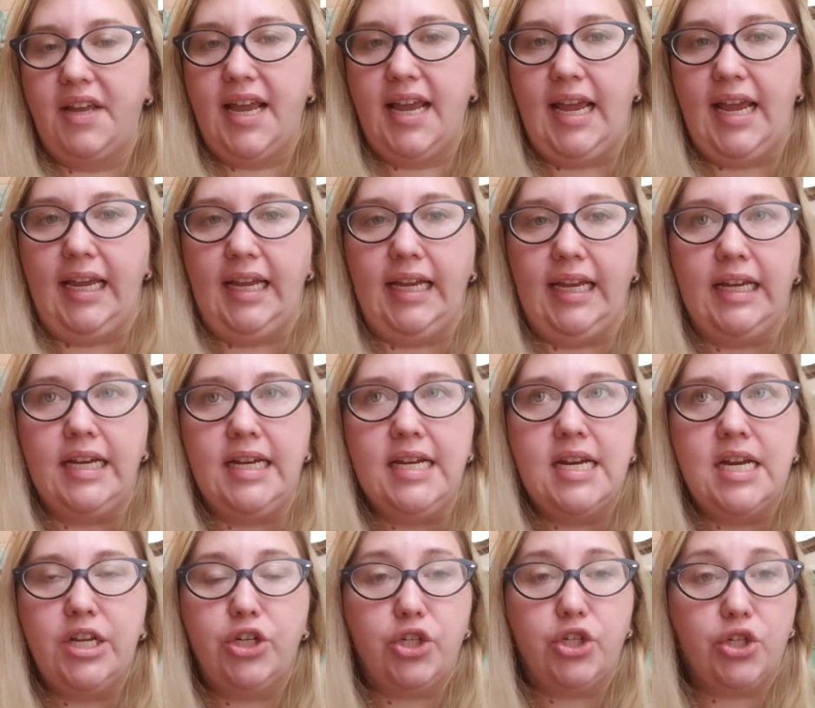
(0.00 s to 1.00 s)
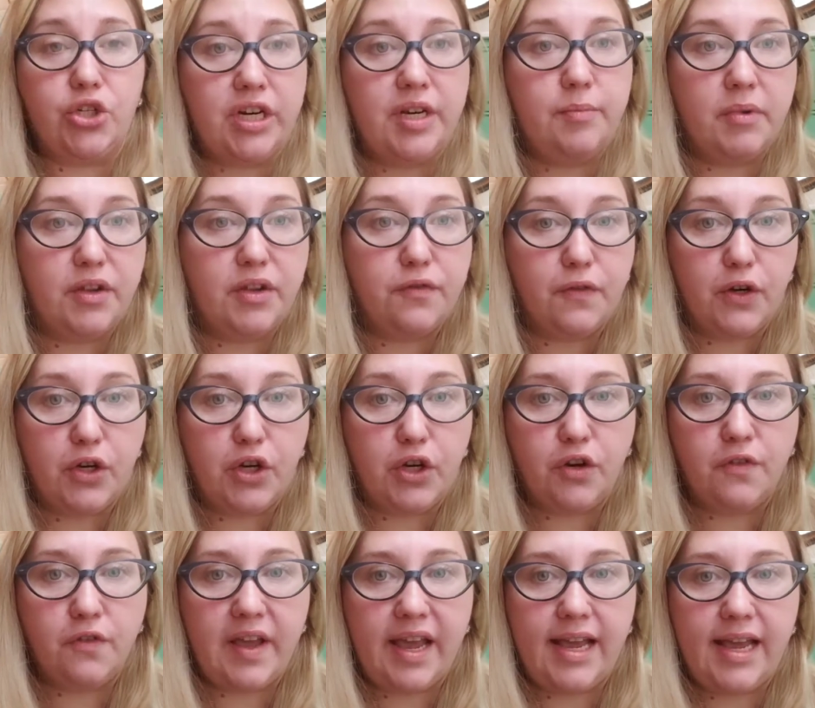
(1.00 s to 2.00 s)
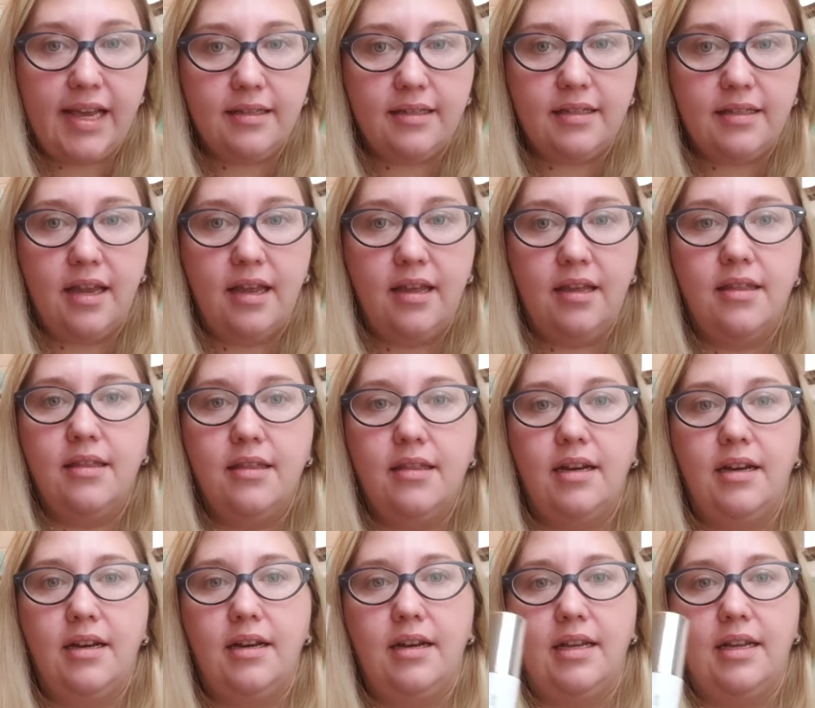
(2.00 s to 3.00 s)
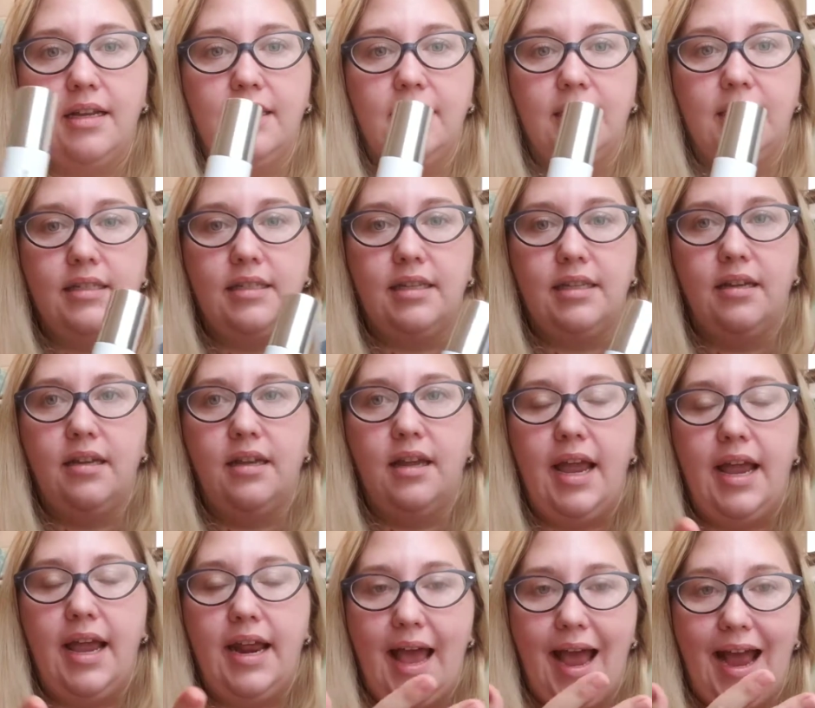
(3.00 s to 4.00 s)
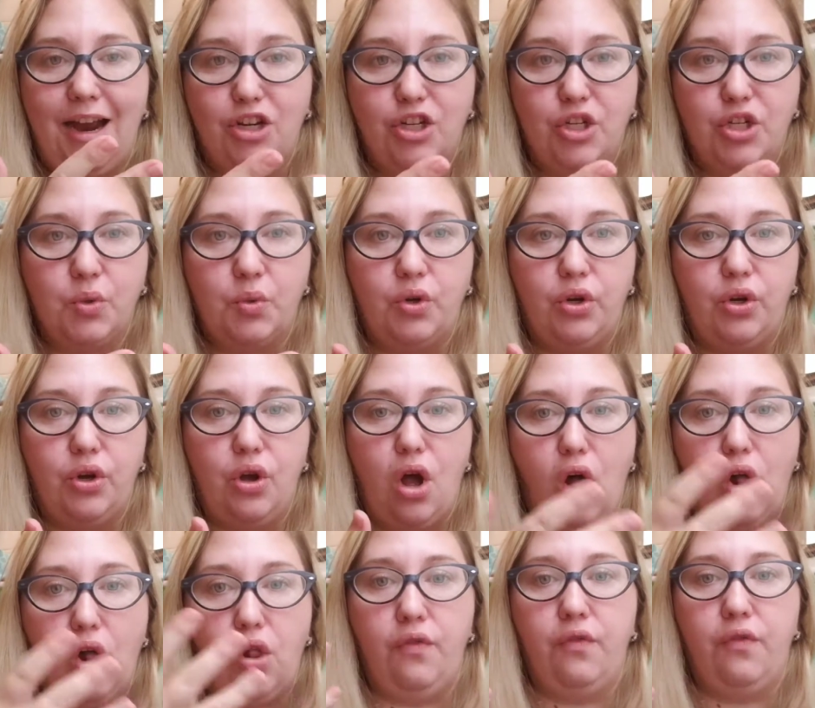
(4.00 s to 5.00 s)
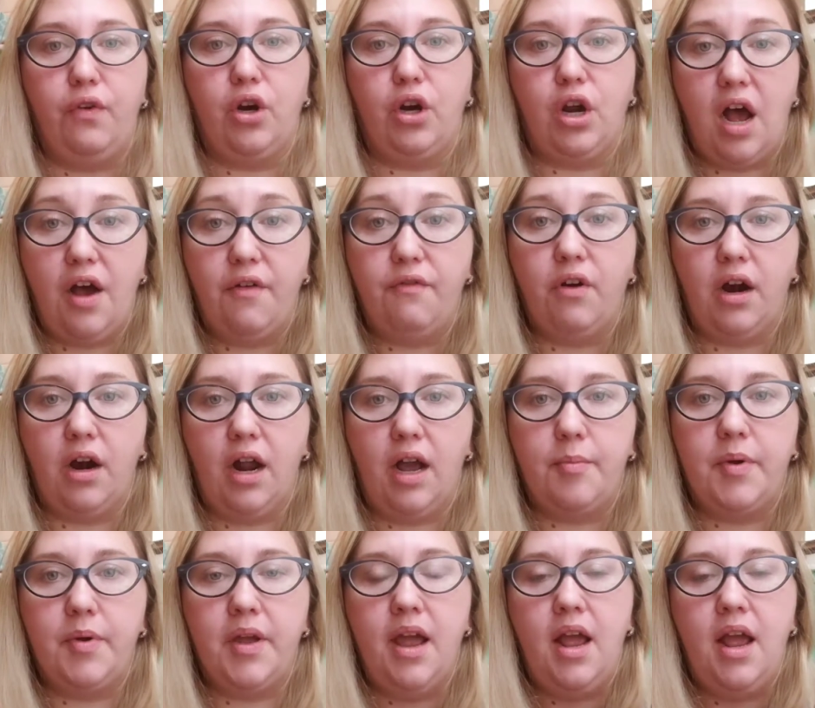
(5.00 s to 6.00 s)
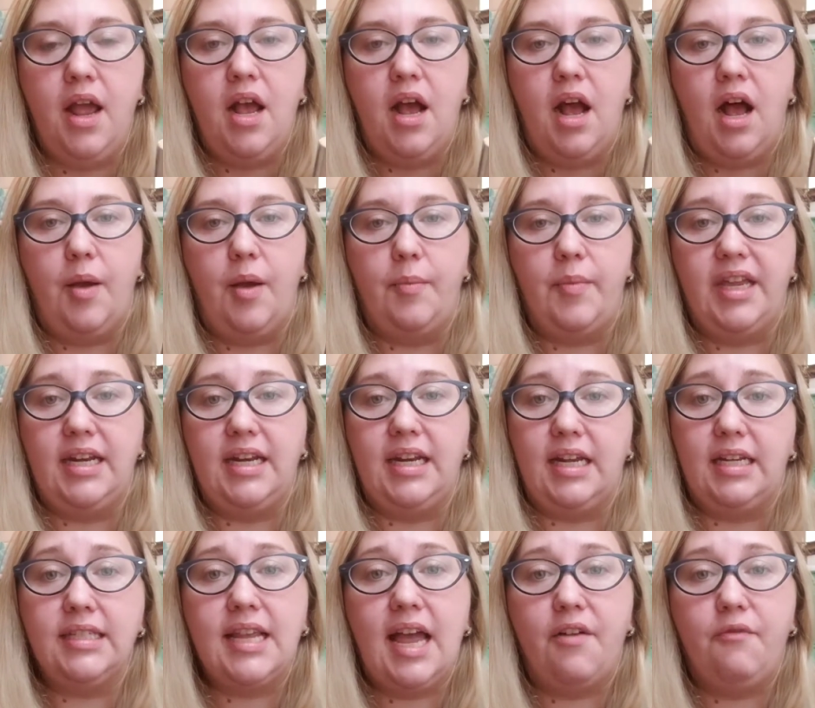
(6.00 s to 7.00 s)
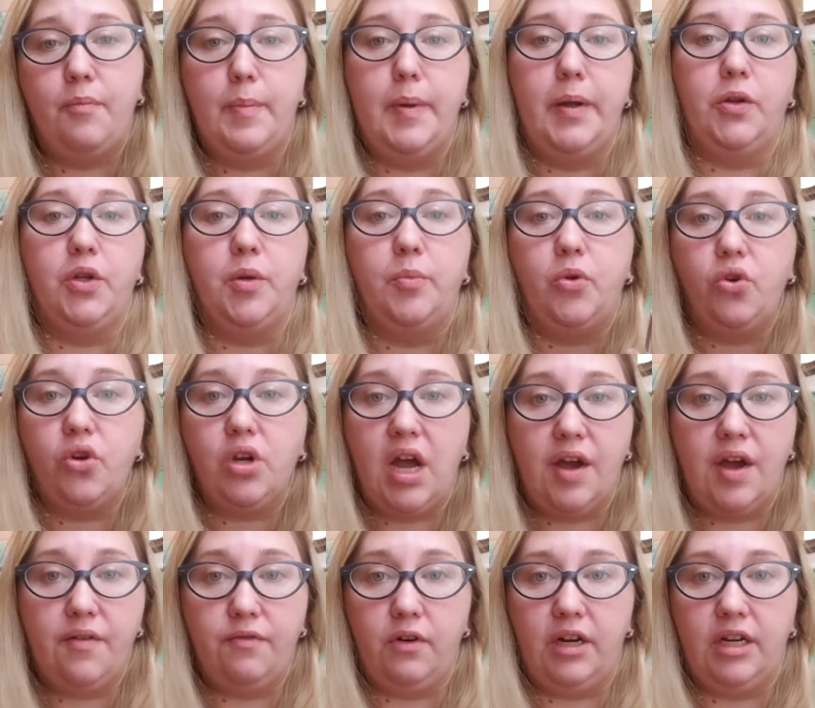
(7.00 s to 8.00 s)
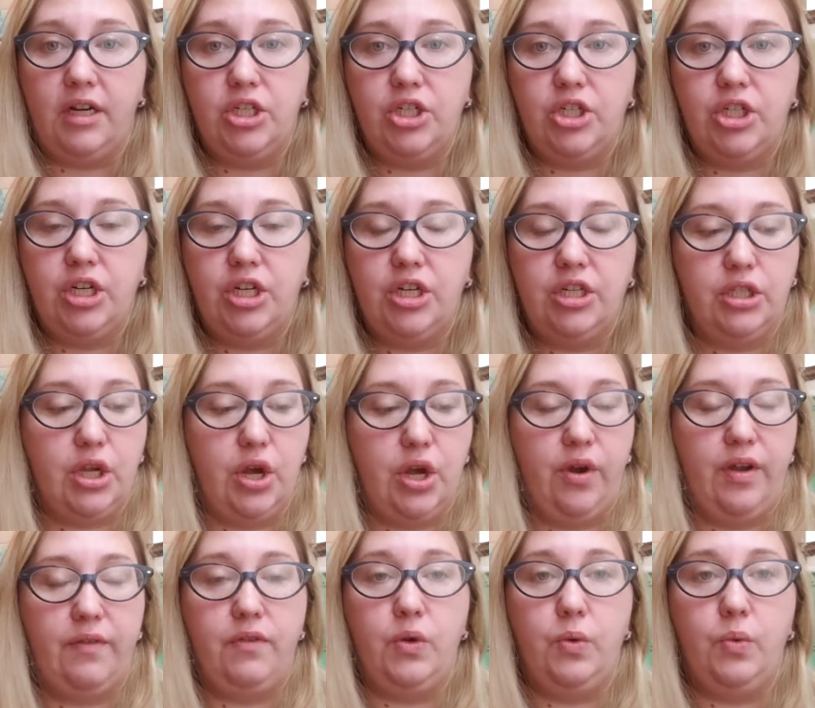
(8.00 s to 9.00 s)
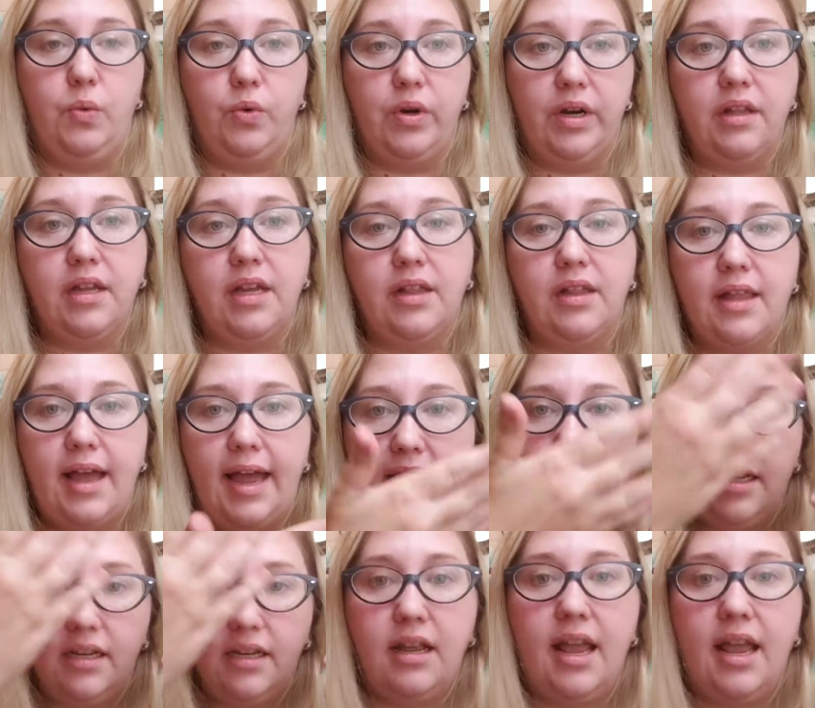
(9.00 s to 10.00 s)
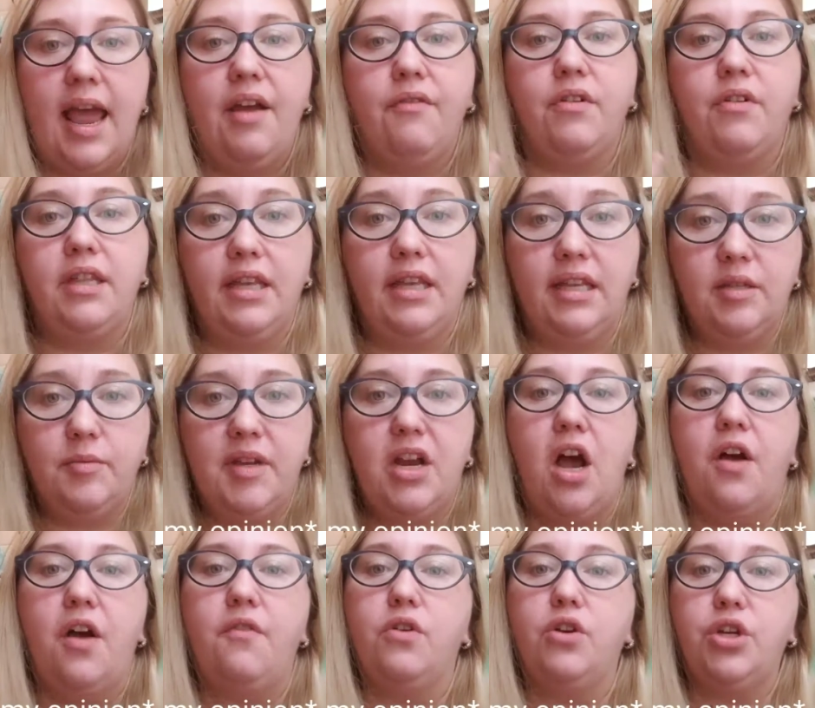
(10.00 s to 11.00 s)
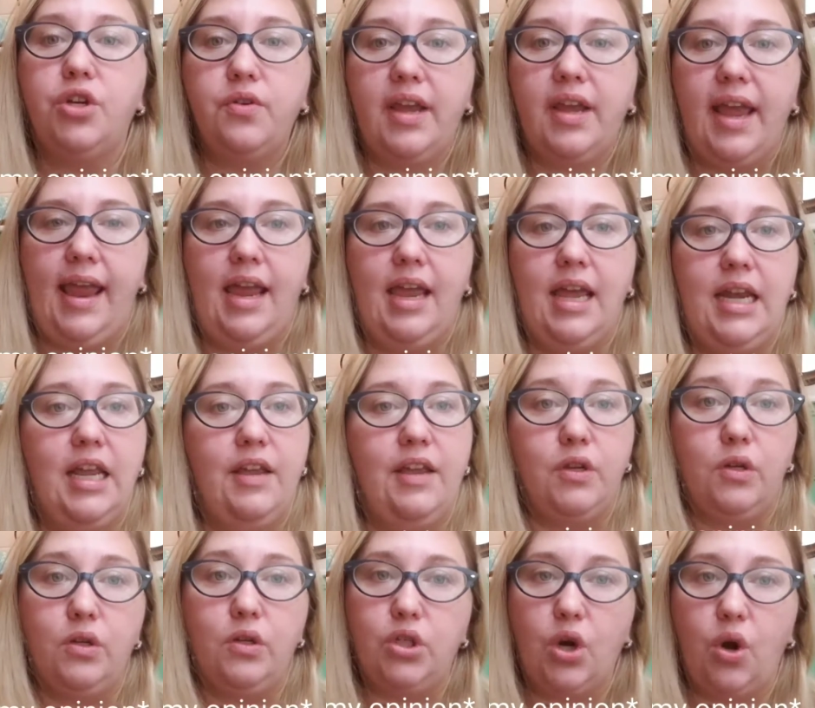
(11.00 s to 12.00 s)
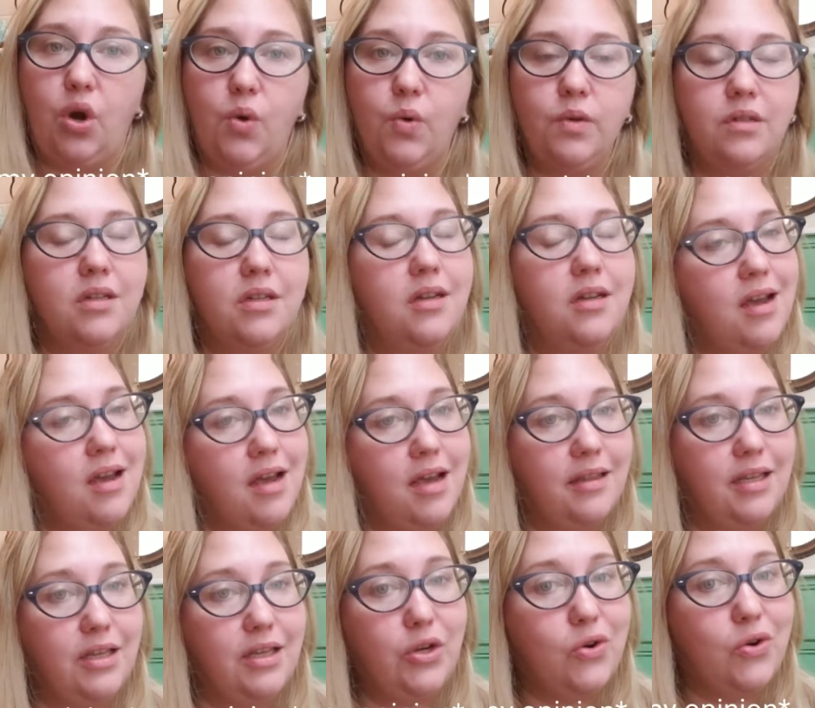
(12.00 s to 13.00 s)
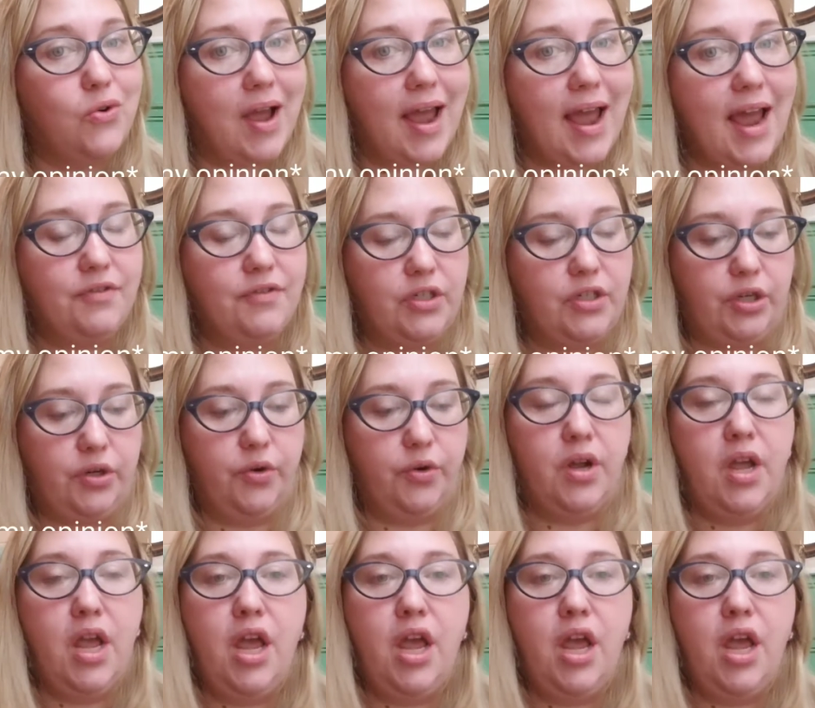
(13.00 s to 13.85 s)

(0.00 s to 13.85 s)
a treatment for your face than it is an actual all-over cover-up. It does have buildable coverage, so if you really like everything to be covered, you can. If you don't, then you don't have to.